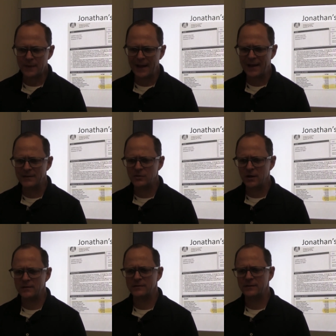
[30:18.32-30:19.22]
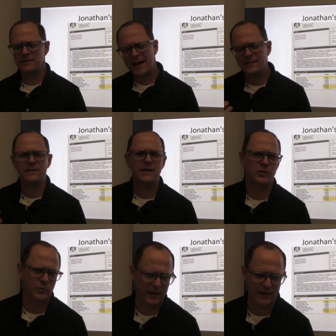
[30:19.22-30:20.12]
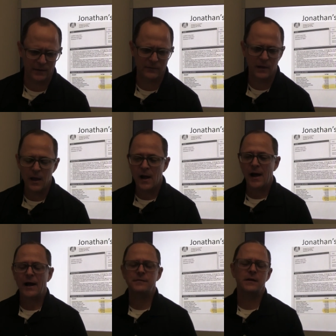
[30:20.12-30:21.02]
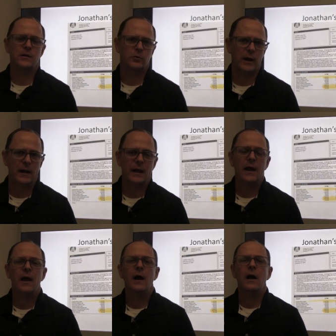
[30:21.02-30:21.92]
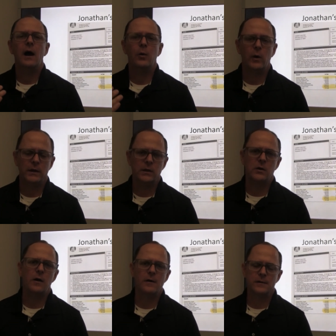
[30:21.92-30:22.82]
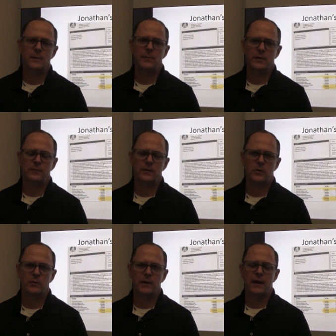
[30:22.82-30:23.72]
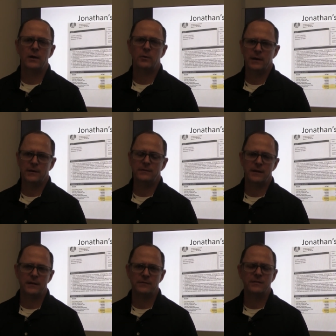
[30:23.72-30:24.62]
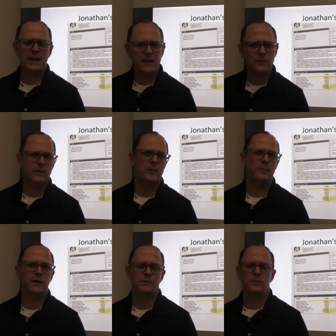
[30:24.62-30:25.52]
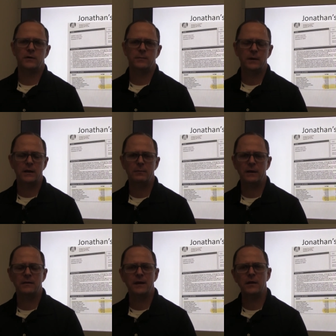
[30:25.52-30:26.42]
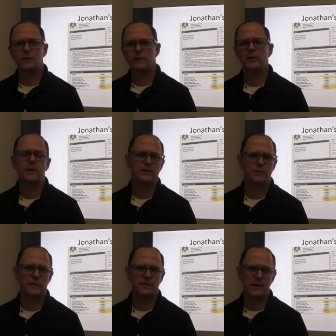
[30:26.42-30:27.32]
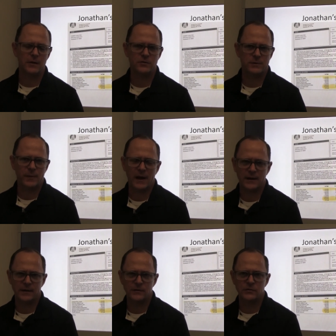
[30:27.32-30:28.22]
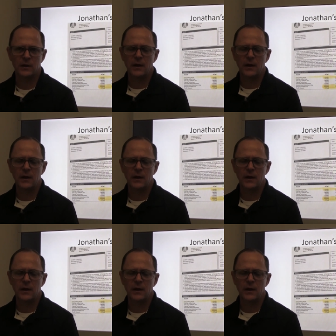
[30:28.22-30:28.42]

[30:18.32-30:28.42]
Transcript: And Jonathan says, yes, I know who that is. I said, great. I want you to call them up on the phone, and I want you to say this. Thank you very much for admitting me. Thank you very much for the scholarship package.